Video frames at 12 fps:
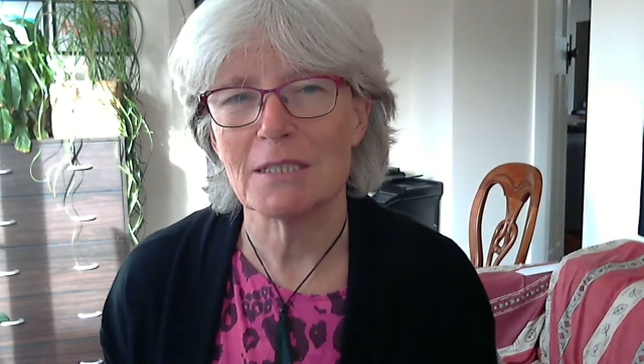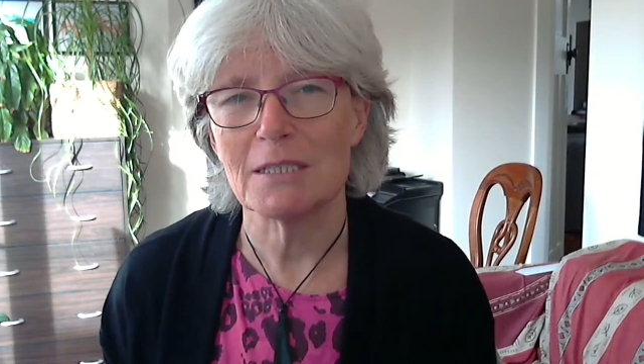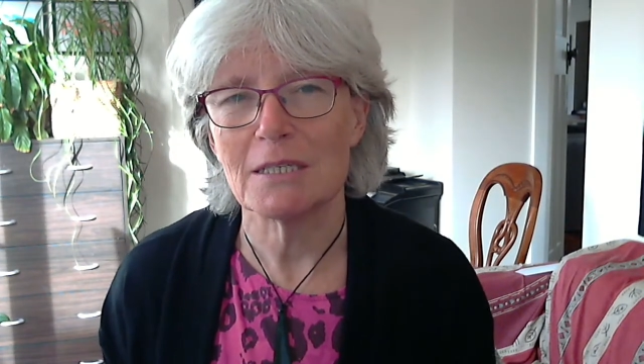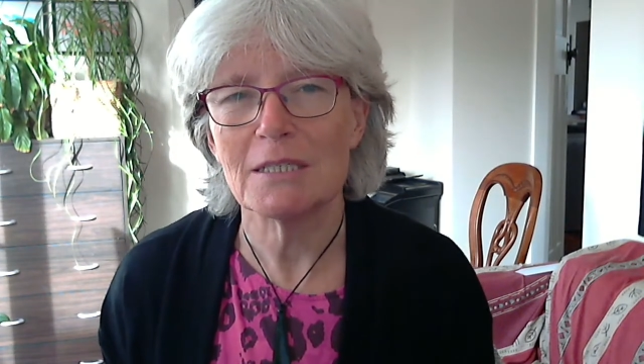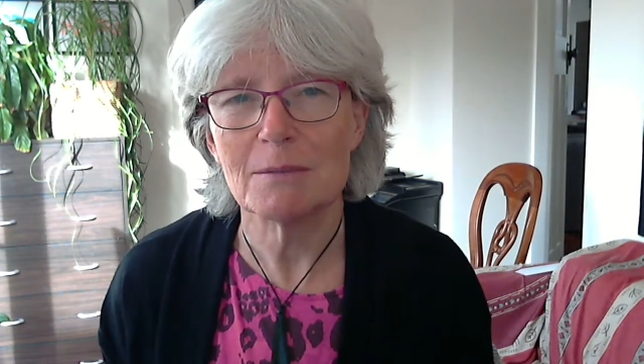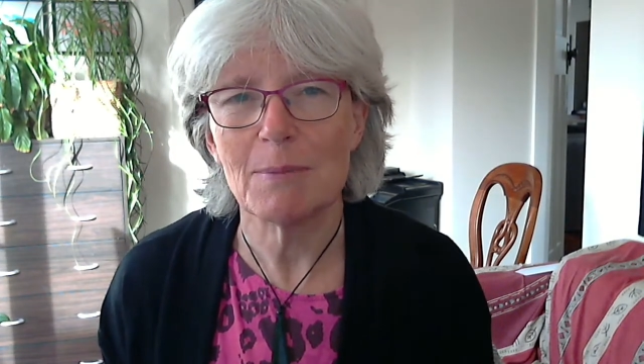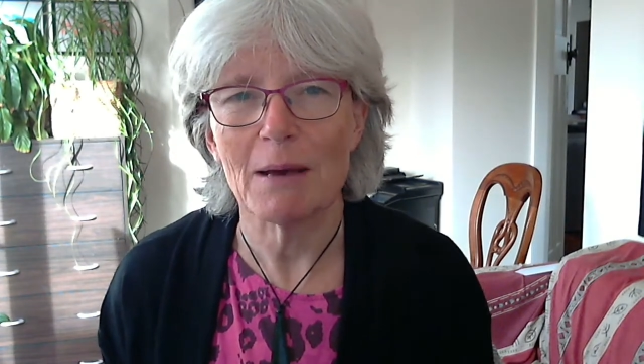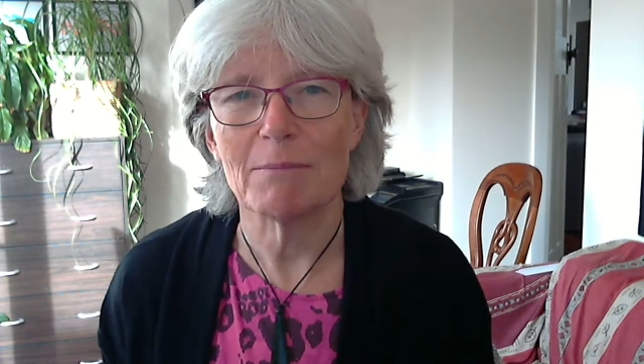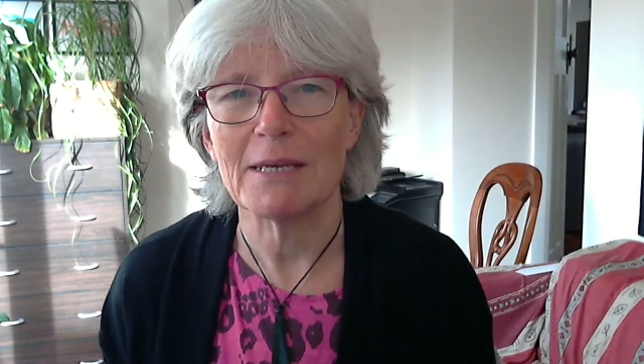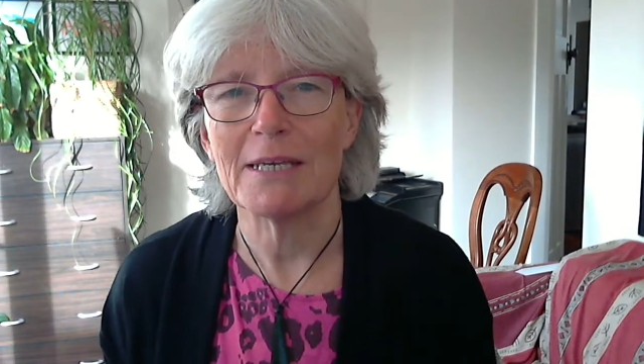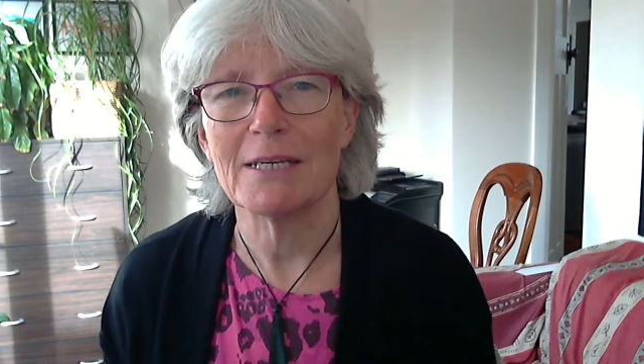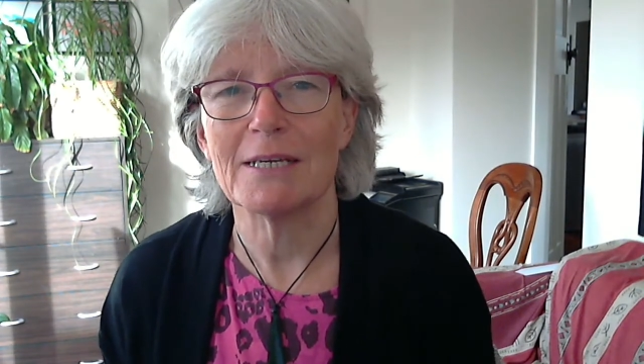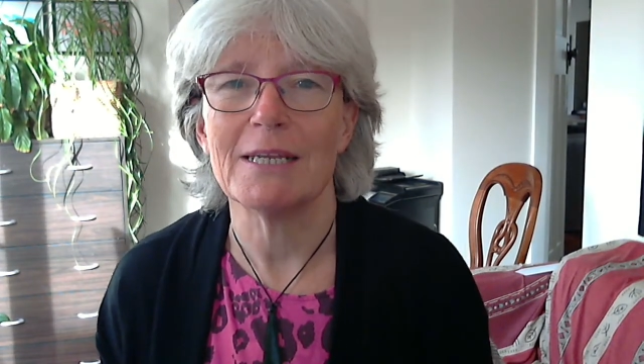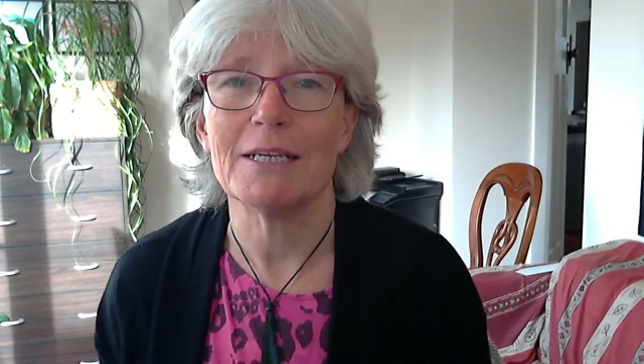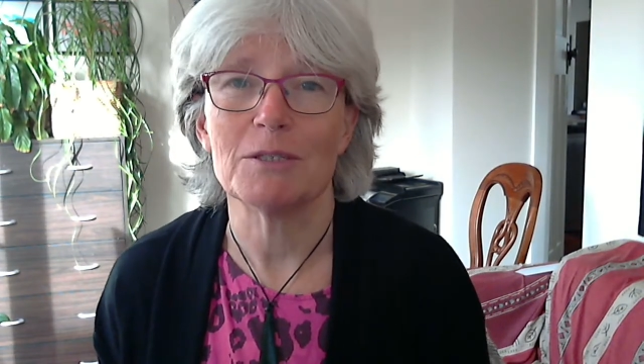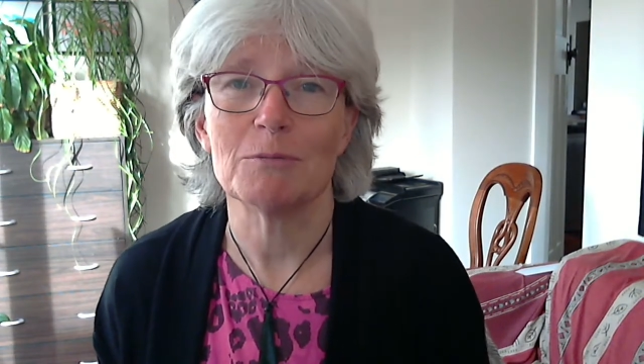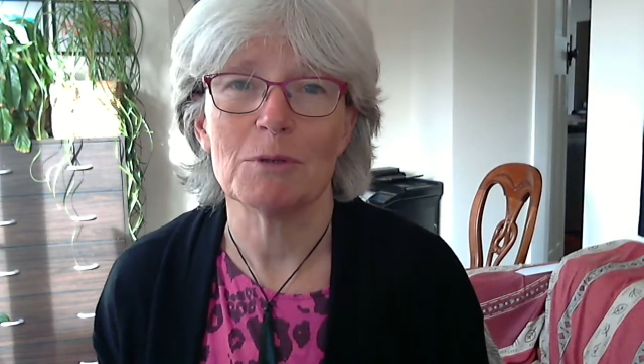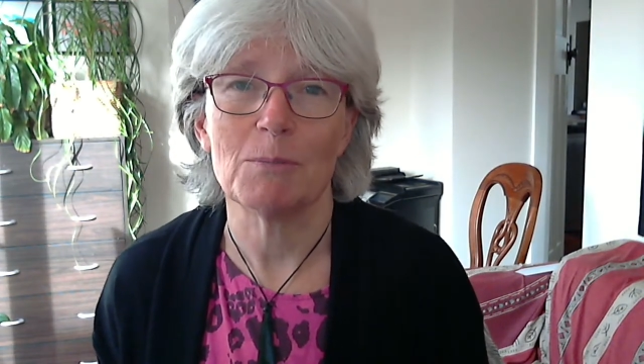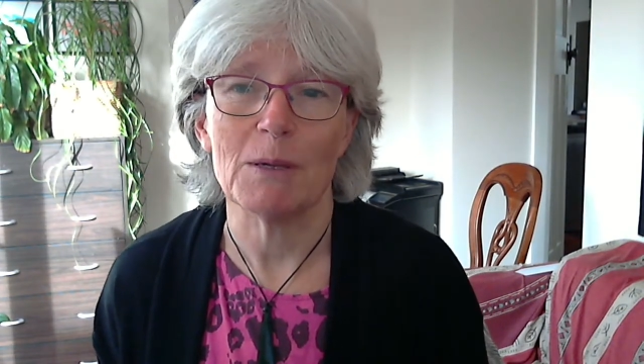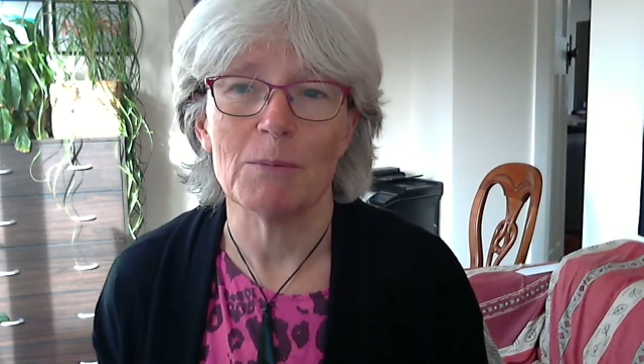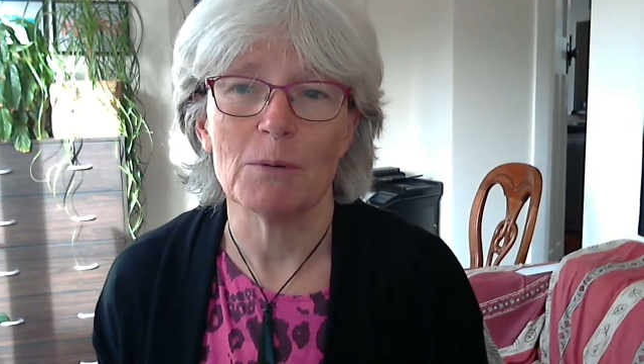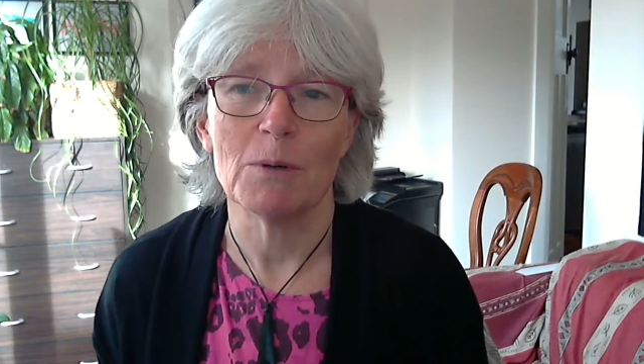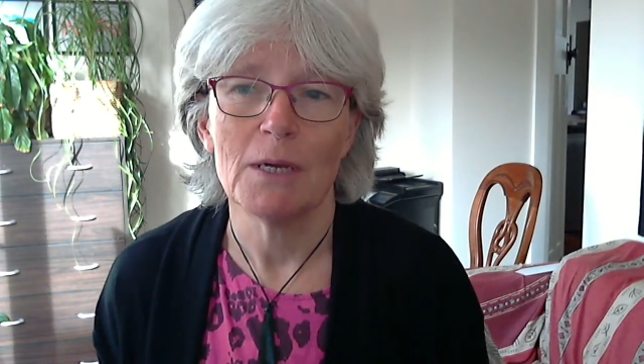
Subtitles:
that it's about making a connection with people.